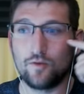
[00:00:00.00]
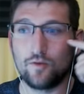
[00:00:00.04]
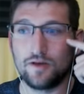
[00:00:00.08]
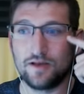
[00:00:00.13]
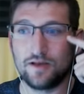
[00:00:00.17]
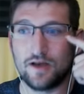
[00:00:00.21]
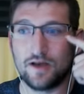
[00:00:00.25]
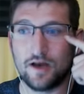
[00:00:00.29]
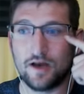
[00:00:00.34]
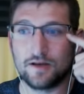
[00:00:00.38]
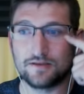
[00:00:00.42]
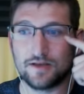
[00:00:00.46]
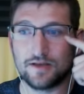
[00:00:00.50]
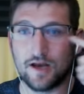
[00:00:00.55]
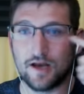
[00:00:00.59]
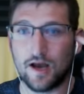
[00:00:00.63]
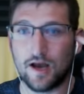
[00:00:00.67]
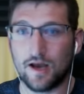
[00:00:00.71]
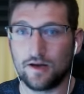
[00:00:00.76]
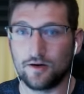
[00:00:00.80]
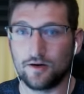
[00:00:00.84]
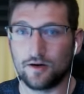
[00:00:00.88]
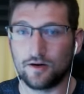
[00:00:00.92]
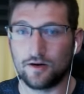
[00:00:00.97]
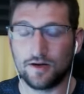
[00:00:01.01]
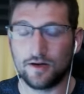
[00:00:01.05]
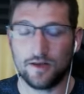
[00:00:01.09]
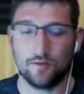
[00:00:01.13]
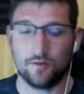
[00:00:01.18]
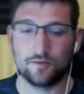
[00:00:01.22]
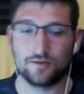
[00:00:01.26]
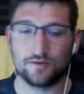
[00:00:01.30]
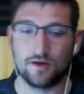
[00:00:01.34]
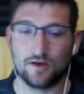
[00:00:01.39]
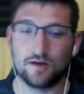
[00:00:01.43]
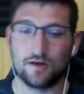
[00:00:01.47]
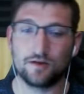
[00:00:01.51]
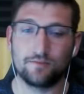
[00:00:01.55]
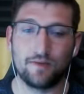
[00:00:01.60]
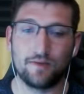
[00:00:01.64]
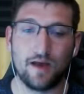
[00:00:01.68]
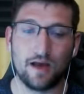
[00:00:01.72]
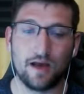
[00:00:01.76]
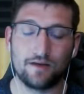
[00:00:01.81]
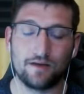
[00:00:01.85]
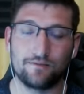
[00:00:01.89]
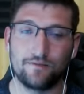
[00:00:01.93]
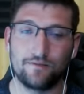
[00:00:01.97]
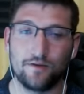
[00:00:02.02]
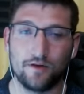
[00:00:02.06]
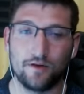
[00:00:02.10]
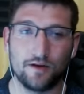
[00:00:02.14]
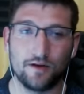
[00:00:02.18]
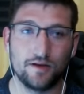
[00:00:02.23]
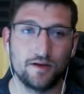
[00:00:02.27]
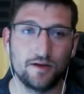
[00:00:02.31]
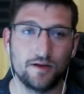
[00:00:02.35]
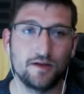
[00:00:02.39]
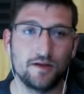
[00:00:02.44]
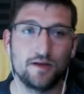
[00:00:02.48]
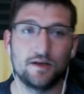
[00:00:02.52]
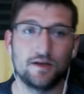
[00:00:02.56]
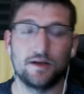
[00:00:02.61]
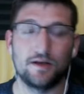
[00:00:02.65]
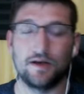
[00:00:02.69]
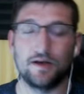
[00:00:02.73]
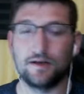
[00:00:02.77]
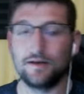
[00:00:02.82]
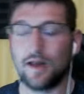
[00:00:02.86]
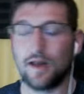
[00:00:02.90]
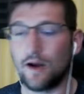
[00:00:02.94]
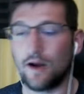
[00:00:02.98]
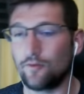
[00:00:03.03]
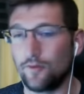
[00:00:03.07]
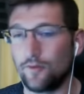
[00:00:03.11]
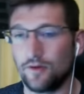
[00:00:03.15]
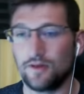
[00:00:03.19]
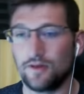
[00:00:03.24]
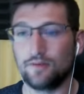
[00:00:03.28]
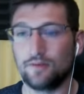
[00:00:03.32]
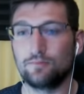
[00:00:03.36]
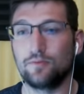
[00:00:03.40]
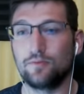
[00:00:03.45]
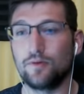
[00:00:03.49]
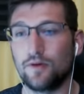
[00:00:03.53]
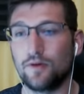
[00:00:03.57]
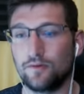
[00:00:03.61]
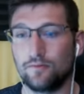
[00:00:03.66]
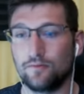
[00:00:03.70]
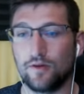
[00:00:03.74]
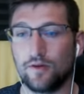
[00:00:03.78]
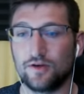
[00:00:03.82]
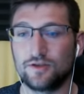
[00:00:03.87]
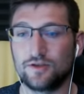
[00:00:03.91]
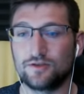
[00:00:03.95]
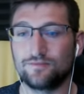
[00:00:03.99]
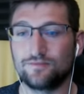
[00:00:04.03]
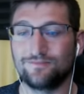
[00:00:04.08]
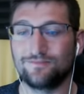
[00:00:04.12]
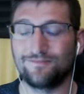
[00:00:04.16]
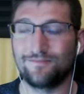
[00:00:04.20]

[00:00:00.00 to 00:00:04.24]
when he got his eye hurt, he was on the back foot, uh, not really putting much